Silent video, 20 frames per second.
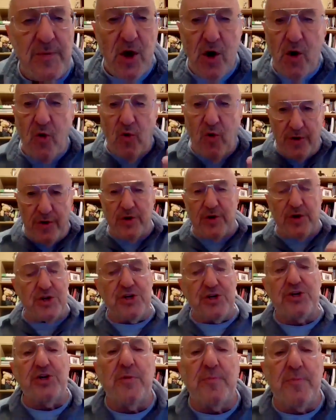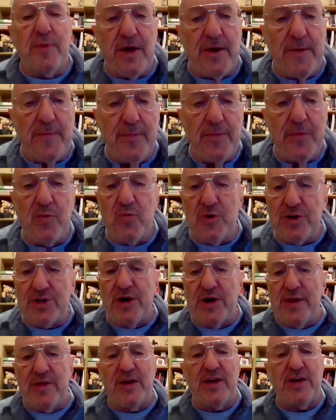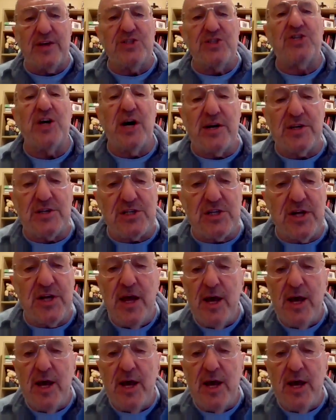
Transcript: or you can shoot me, which I think is just.